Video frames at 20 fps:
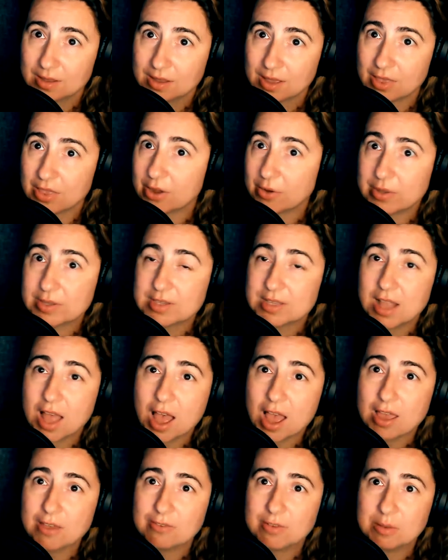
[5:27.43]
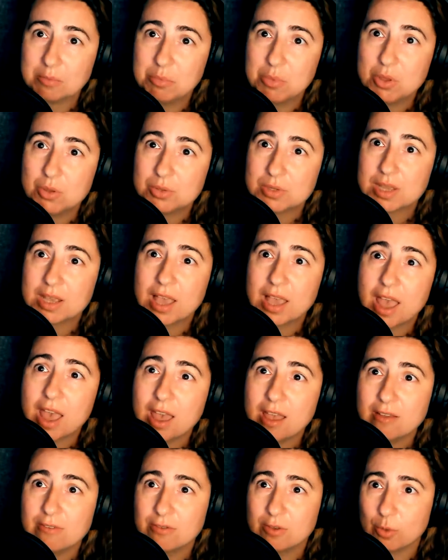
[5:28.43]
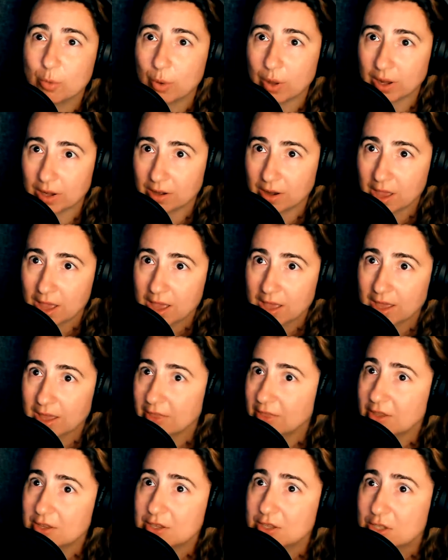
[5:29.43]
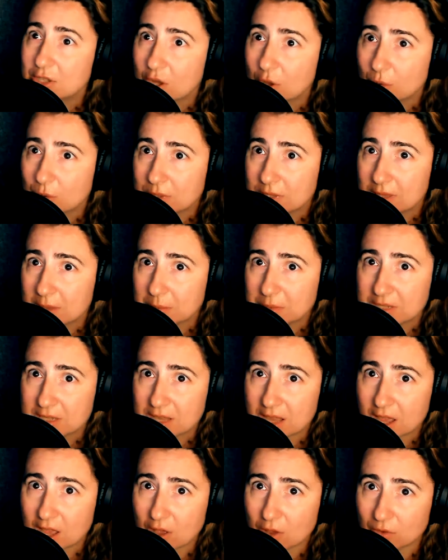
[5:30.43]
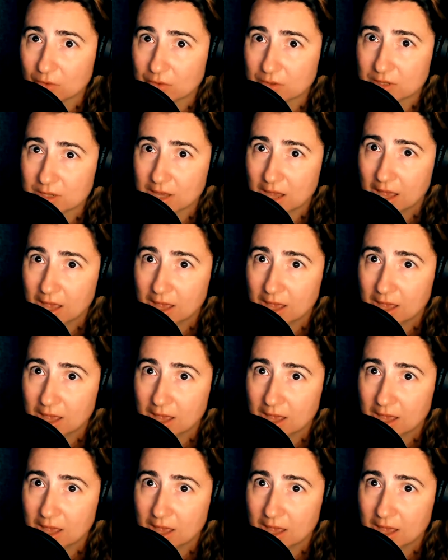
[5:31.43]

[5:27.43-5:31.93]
There is life and music everywhere, in the stones themselves,